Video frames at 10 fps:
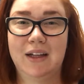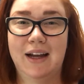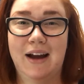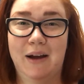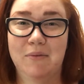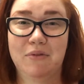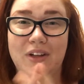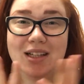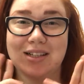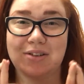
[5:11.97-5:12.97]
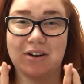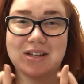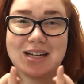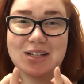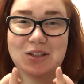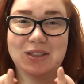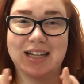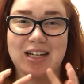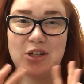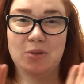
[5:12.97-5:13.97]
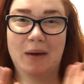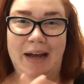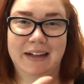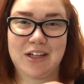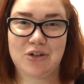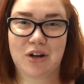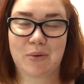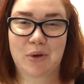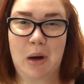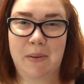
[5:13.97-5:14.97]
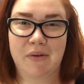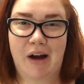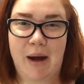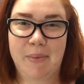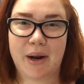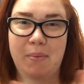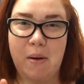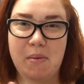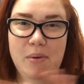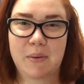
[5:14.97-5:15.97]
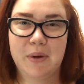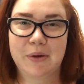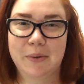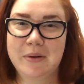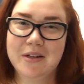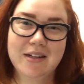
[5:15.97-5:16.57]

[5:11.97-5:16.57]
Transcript: and I'm fingers crossed I don't get too badly struck with copyright, but I probably will